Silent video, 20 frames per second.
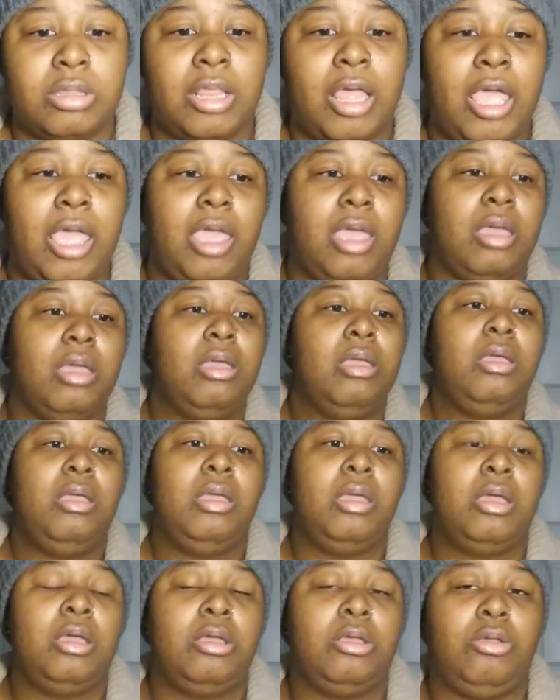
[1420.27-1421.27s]
Like,
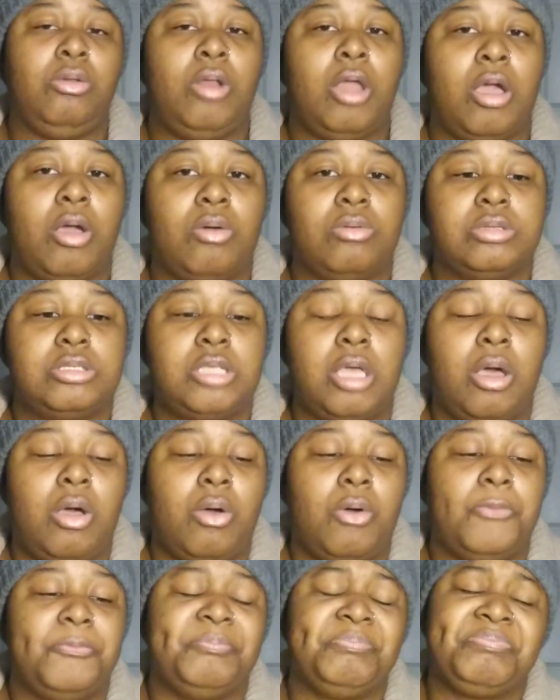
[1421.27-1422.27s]
you know,
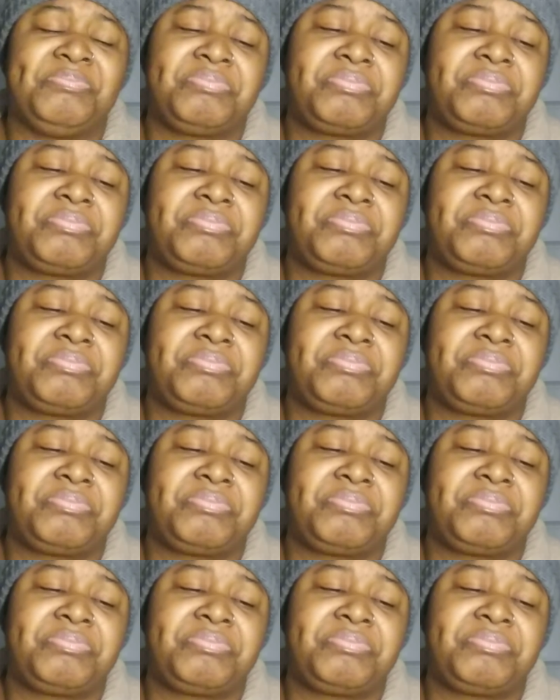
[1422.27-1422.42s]
so